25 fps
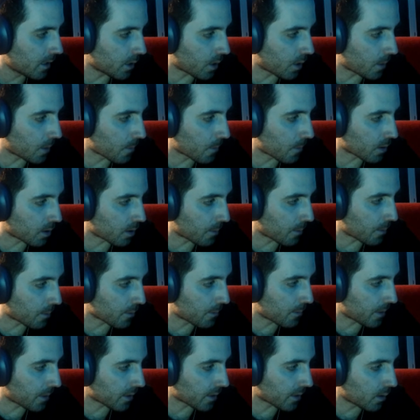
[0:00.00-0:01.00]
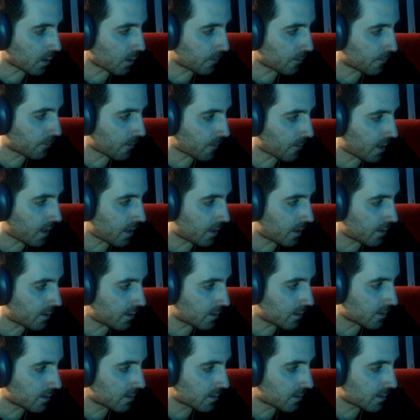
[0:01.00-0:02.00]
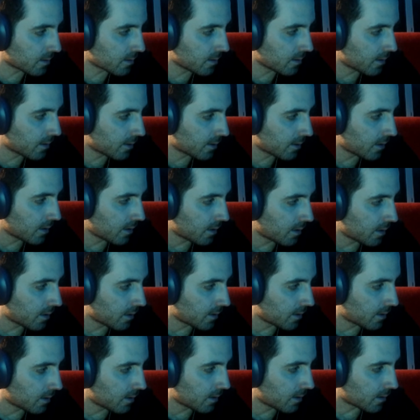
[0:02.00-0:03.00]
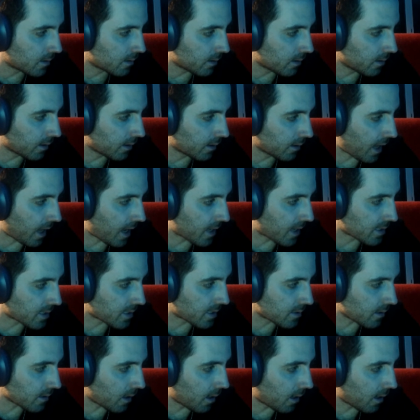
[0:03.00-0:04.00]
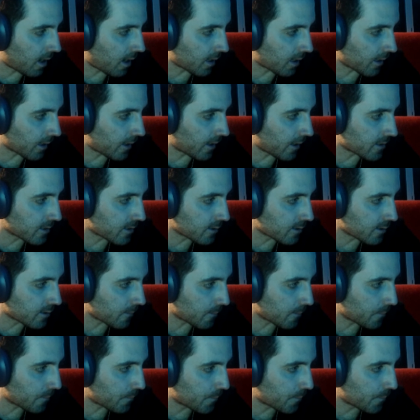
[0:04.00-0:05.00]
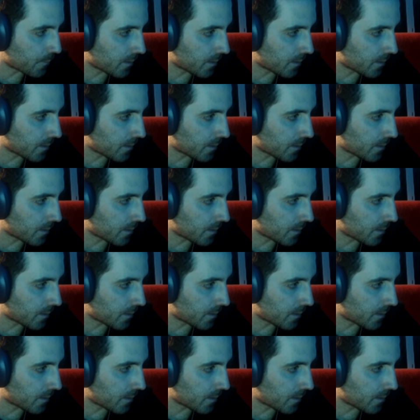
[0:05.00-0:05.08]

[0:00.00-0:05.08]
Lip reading: you know, I broke up with my girlfriend last August.